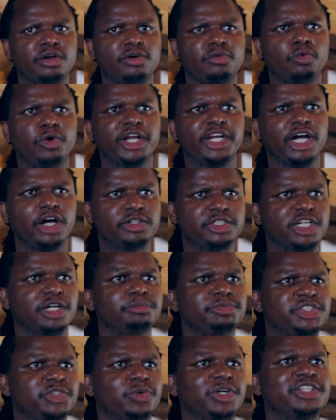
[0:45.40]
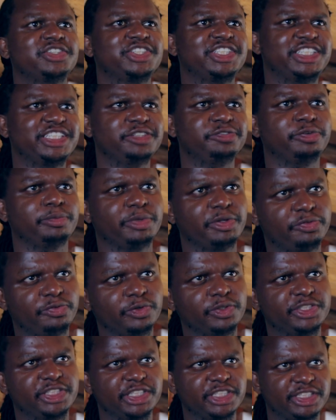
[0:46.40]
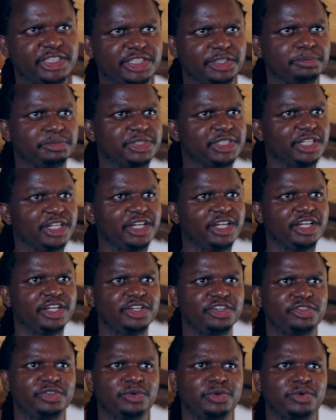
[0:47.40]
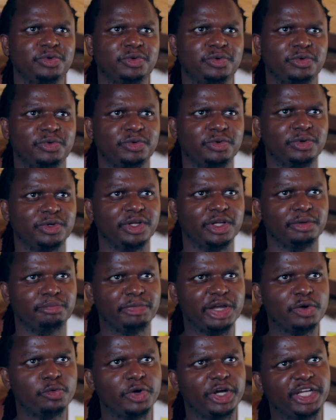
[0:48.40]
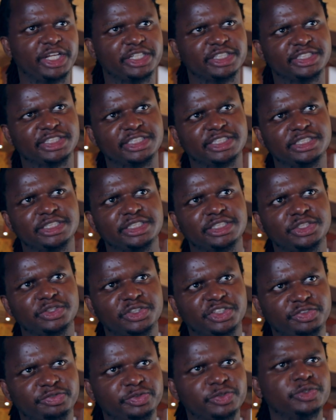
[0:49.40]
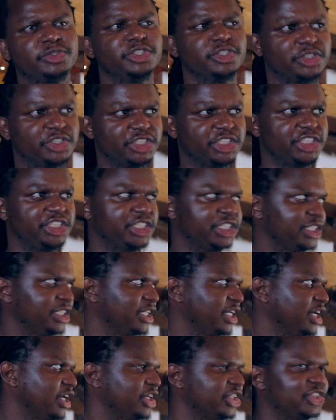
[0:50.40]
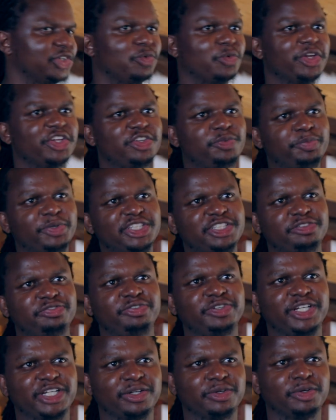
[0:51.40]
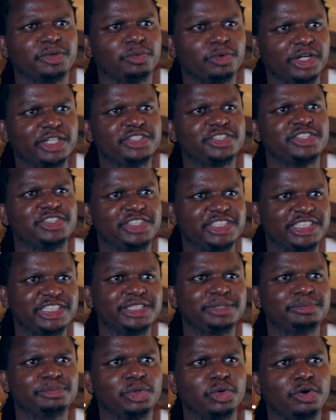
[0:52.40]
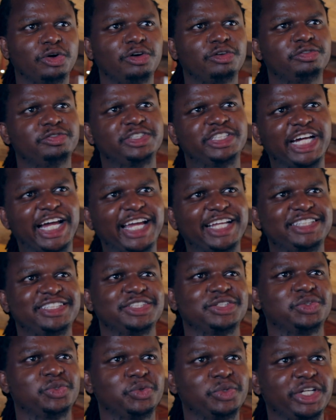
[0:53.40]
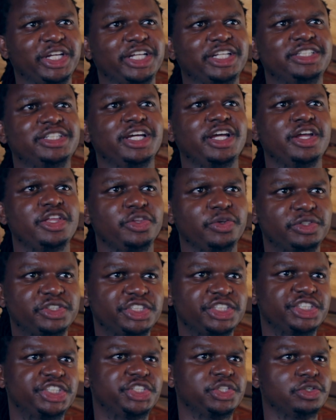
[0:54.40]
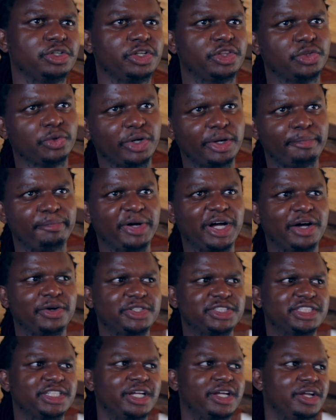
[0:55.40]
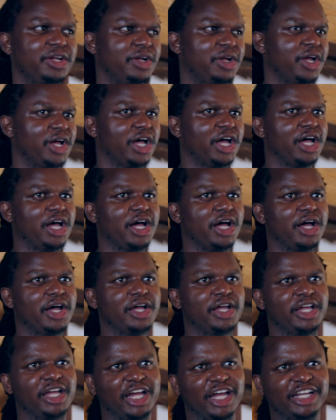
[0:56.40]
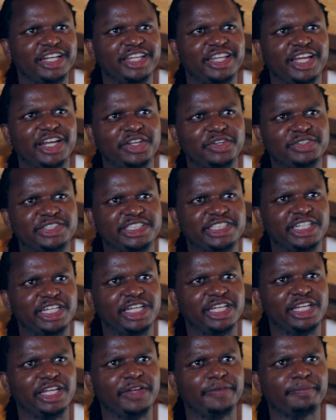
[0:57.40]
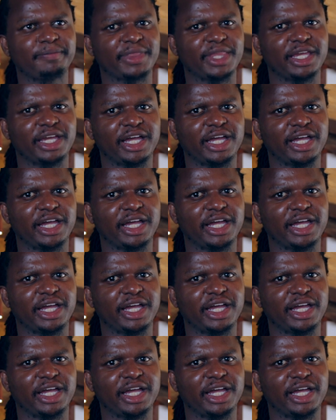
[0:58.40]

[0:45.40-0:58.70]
what outcome do you want to see from the food systems. So my work is in food nutrition. So we specifically wanted to see more of diet included, nutrition thought about, and then you see